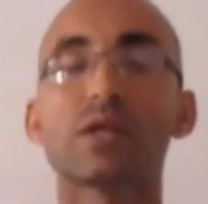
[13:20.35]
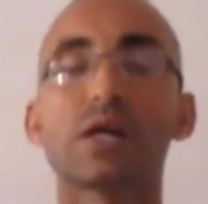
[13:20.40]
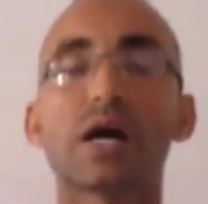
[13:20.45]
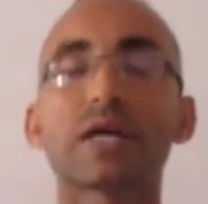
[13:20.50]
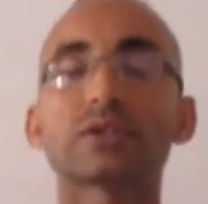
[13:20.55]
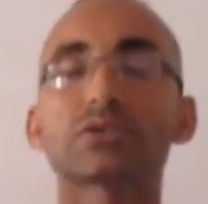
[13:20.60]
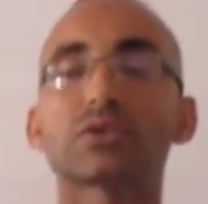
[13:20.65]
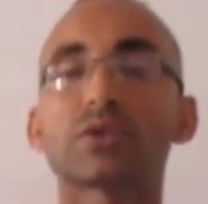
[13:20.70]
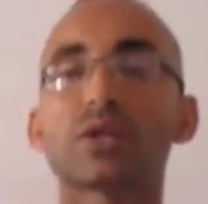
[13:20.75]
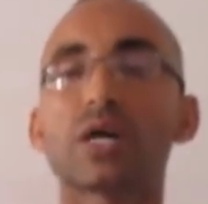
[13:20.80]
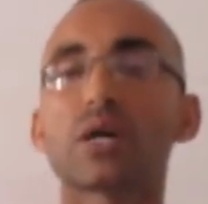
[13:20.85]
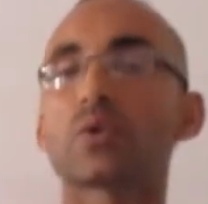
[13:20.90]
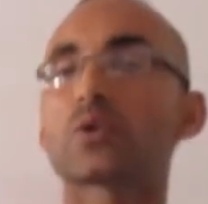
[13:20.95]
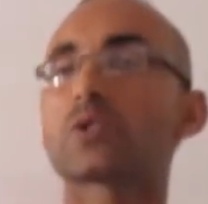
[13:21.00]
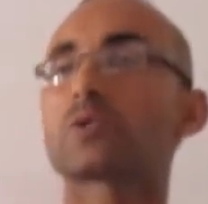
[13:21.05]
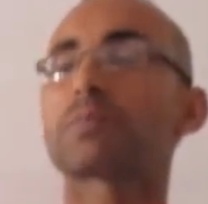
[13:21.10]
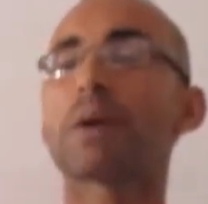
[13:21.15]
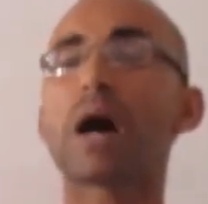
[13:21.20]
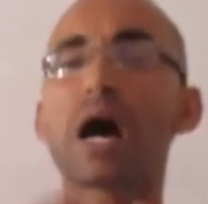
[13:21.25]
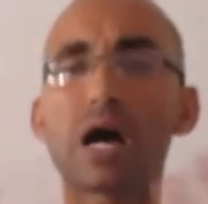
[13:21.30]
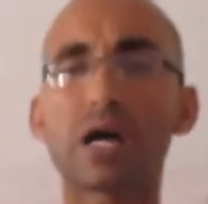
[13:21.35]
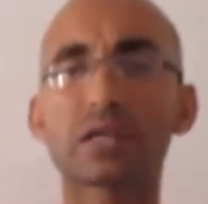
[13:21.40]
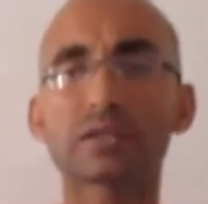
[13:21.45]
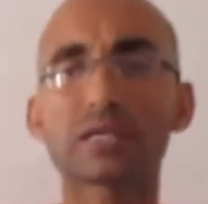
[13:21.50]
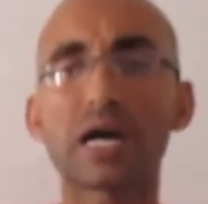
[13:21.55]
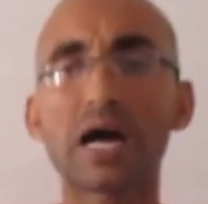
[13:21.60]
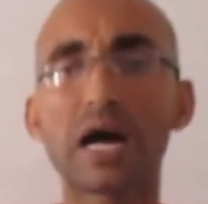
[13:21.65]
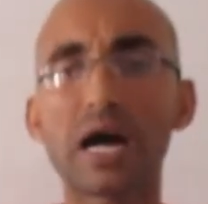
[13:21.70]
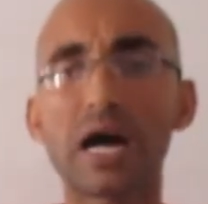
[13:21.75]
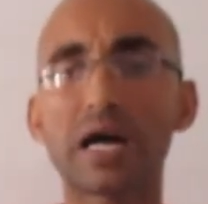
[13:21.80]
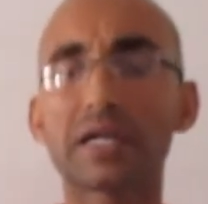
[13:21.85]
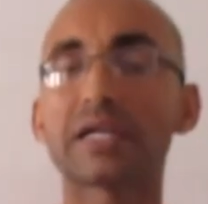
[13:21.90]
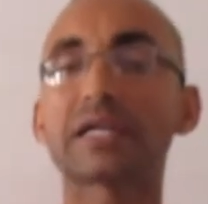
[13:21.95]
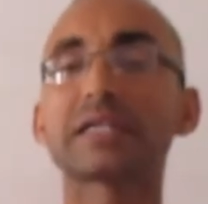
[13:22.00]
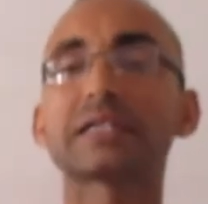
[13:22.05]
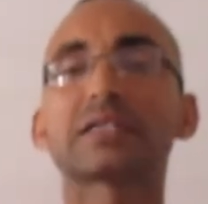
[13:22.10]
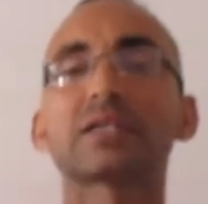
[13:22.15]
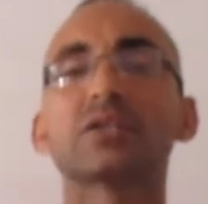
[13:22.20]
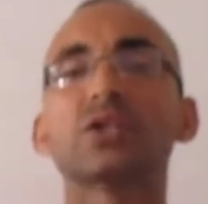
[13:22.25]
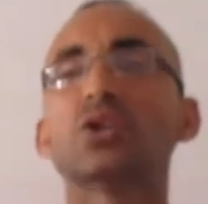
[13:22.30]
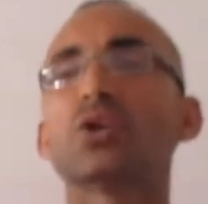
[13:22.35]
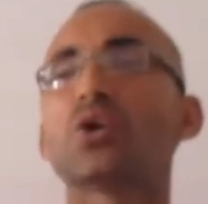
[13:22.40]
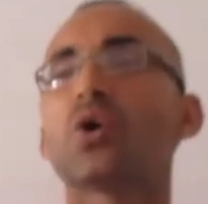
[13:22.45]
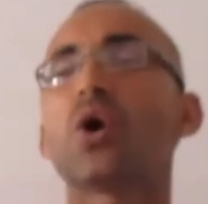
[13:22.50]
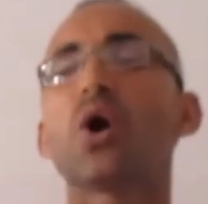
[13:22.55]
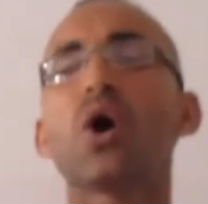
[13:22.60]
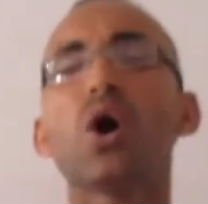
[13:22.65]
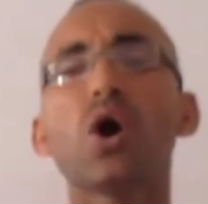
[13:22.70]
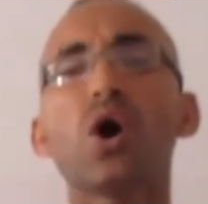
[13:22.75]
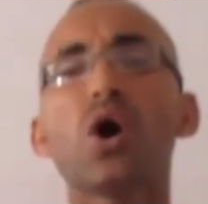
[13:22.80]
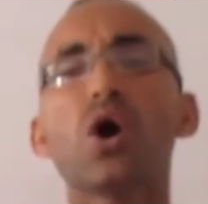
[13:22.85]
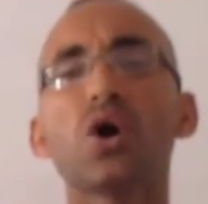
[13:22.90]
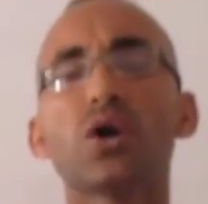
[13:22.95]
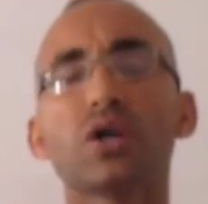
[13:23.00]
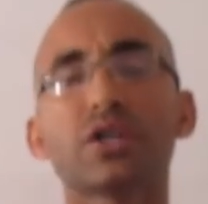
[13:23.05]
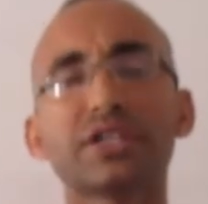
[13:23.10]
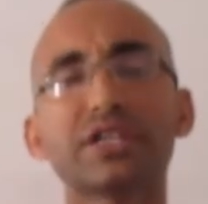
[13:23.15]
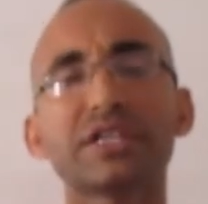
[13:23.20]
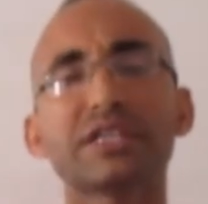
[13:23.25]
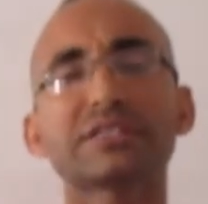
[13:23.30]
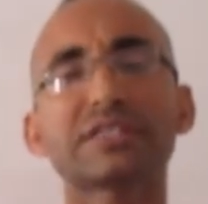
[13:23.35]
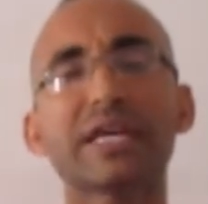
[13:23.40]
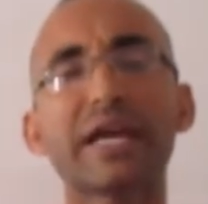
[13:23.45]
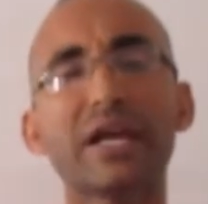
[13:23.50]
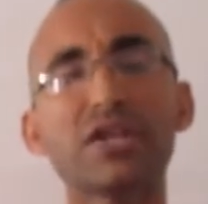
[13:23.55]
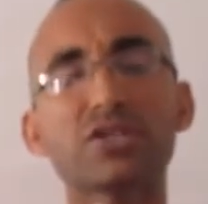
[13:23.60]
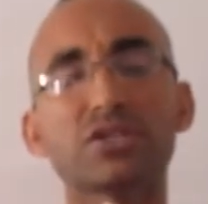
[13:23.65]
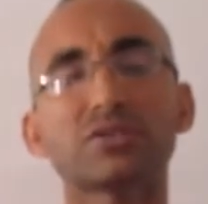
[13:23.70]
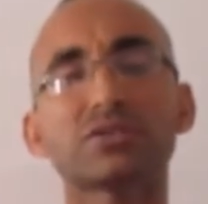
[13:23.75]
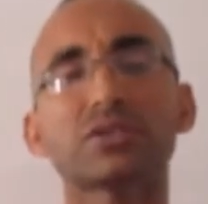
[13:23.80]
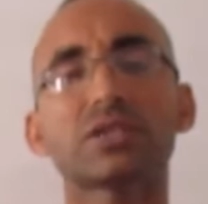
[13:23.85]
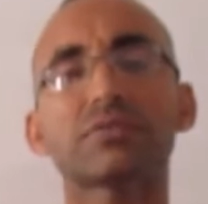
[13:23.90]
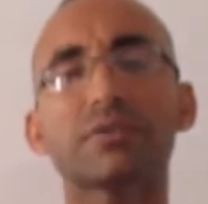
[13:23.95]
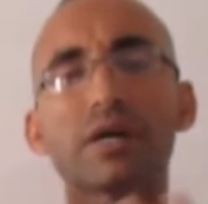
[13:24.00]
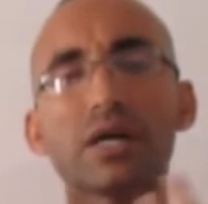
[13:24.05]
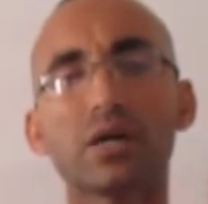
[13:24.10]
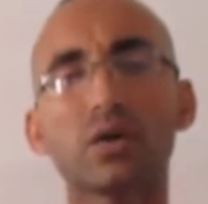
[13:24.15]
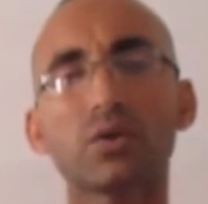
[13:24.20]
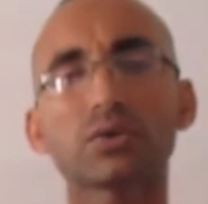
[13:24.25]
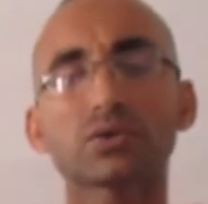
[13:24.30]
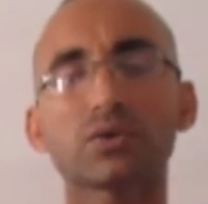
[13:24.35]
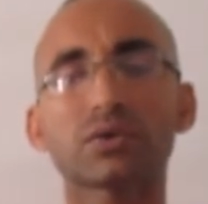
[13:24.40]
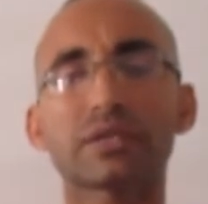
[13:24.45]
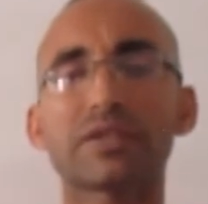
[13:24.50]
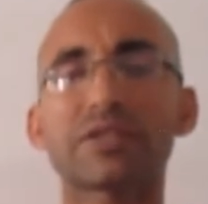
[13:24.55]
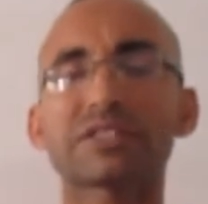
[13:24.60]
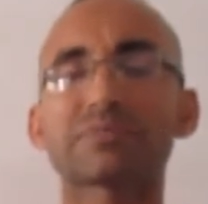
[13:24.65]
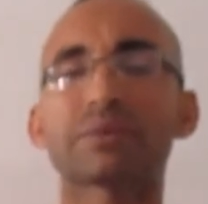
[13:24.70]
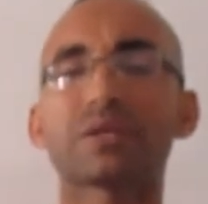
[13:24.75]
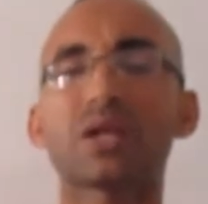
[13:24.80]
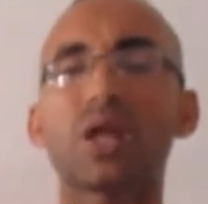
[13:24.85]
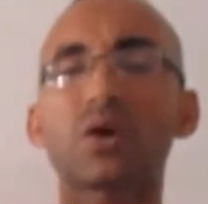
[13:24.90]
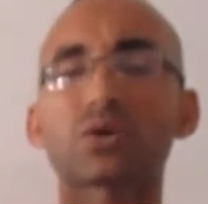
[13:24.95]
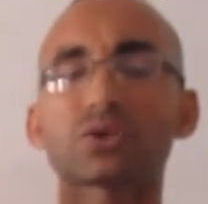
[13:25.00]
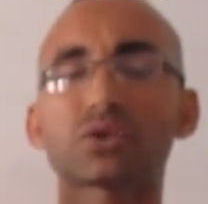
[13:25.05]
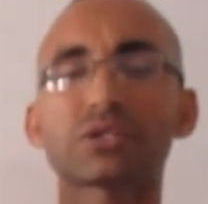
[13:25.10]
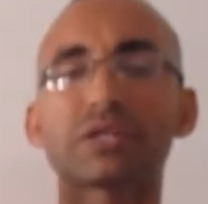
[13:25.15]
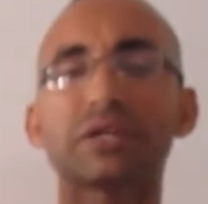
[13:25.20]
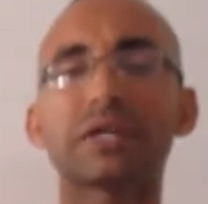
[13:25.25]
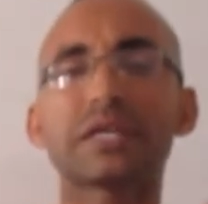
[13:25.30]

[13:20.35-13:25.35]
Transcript: I don't know, Sparta, like all these ancient heroes, okay, that belong to their